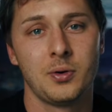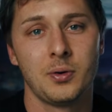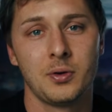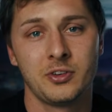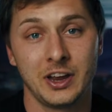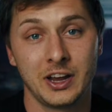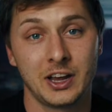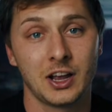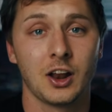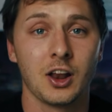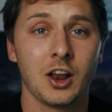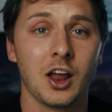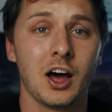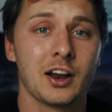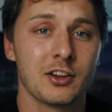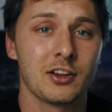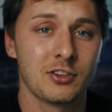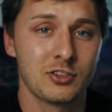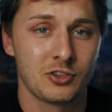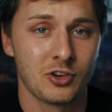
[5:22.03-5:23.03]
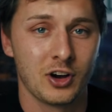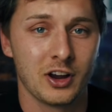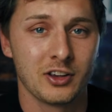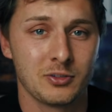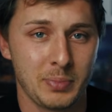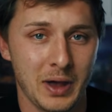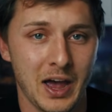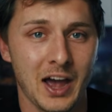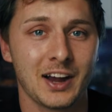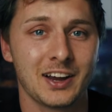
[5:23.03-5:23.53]
taken a lot of stress
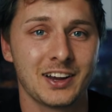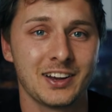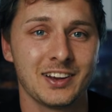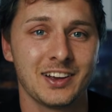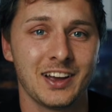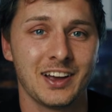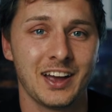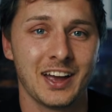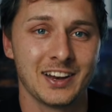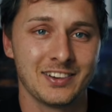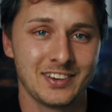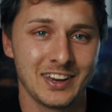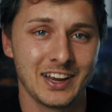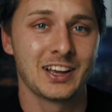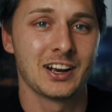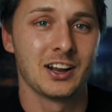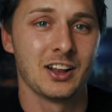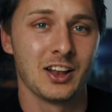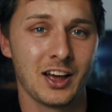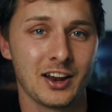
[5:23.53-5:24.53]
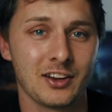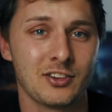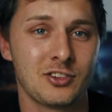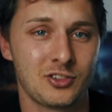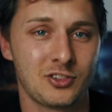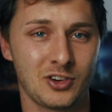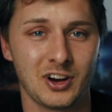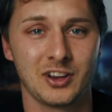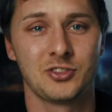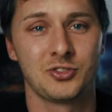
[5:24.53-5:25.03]
back and taken a lot of
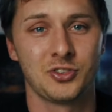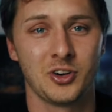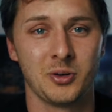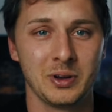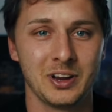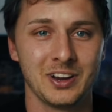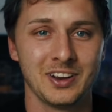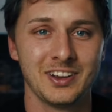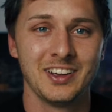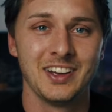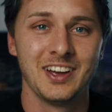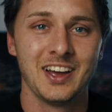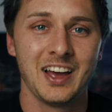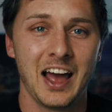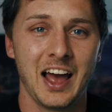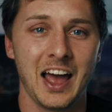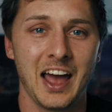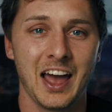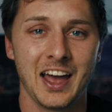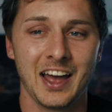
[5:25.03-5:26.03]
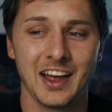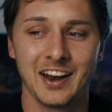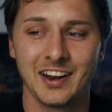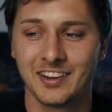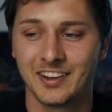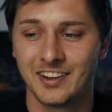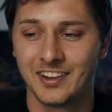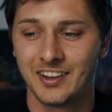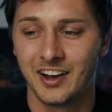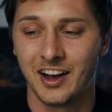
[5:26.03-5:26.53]
stress from me. And
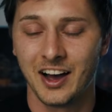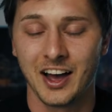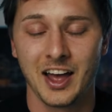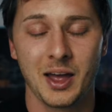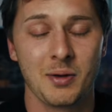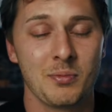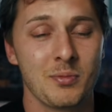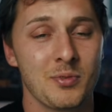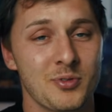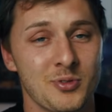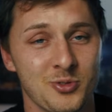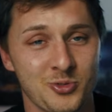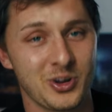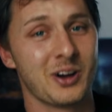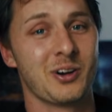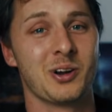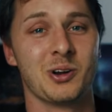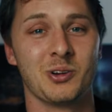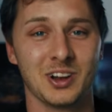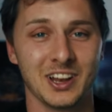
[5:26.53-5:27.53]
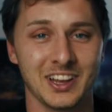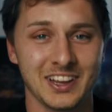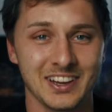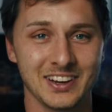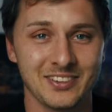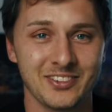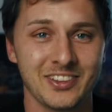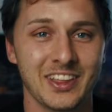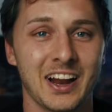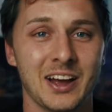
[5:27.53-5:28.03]
I am very
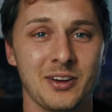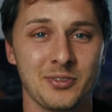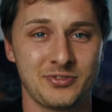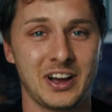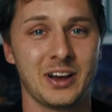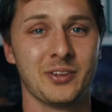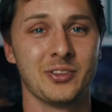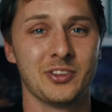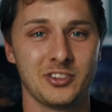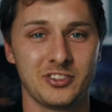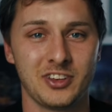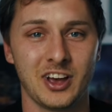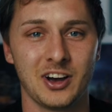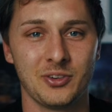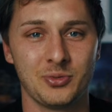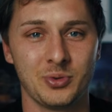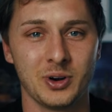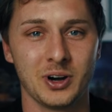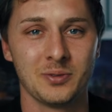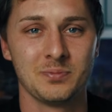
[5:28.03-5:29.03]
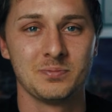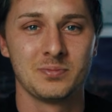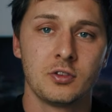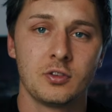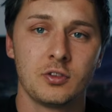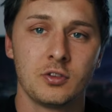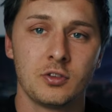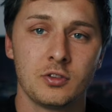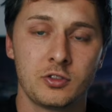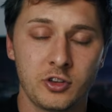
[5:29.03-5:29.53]
relieved that I have found this software.
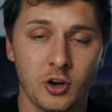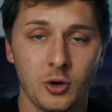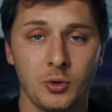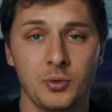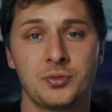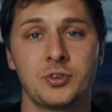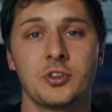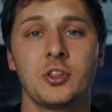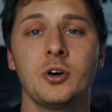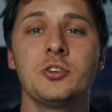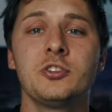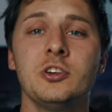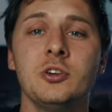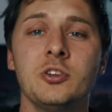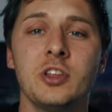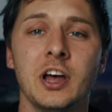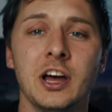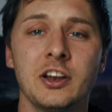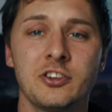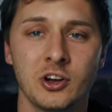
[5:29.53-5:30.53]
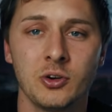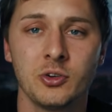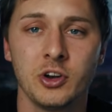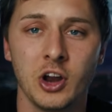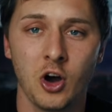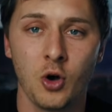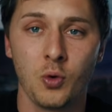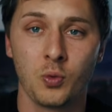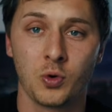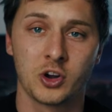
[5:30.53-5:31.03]
So for those of you that don't
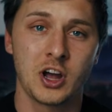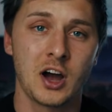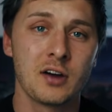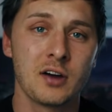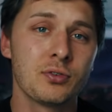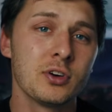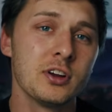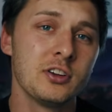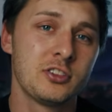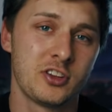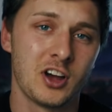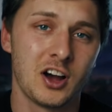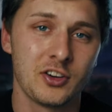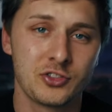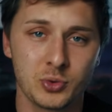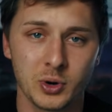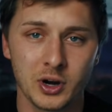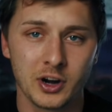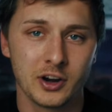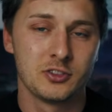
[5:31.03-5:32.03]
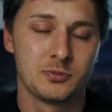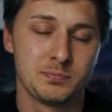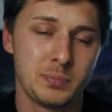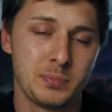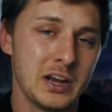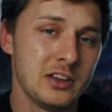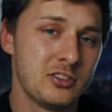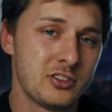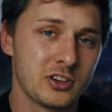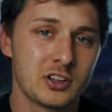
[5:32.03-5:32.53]
know, recovery software is
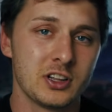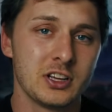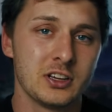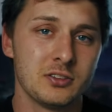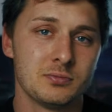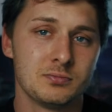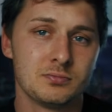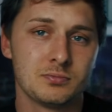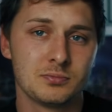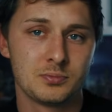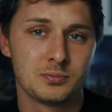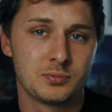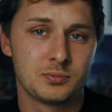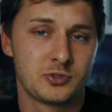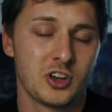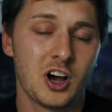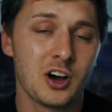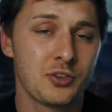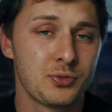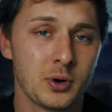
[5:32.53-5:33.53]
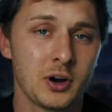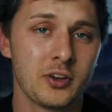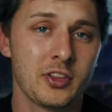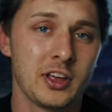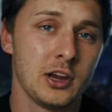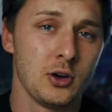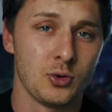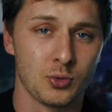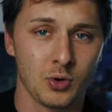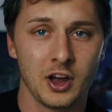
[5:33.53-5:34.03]
basically software that
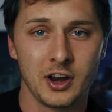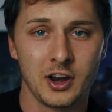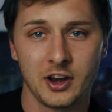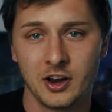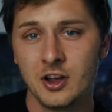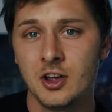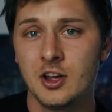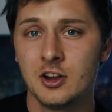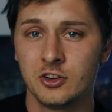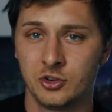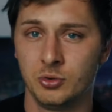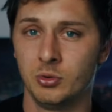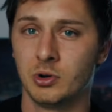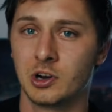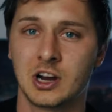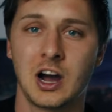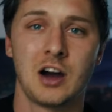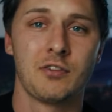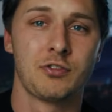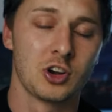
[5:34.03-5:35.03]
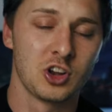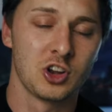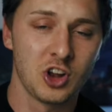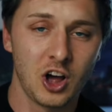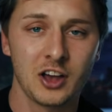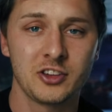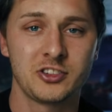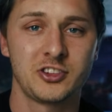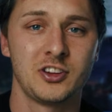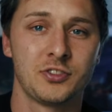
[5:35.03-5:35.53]
you run to recover
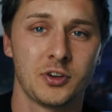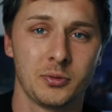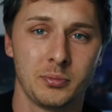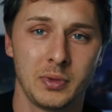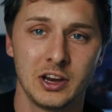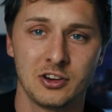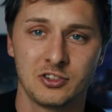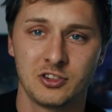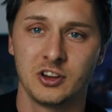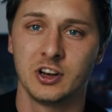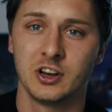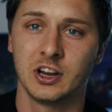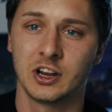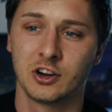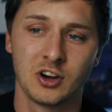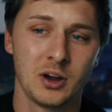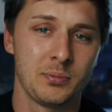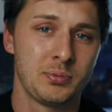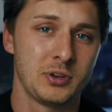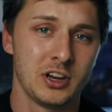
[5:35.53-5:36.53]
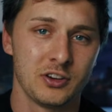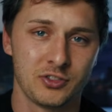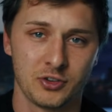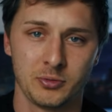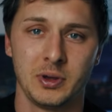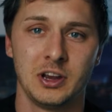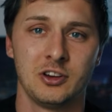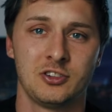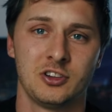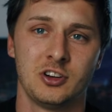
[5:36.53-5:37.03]
lost information, encrypted
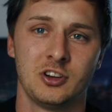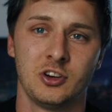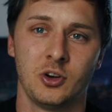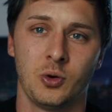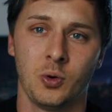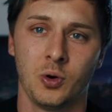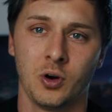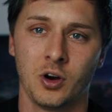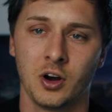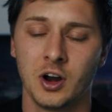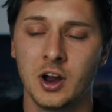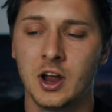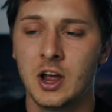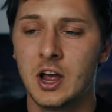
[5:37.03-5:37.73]
information, or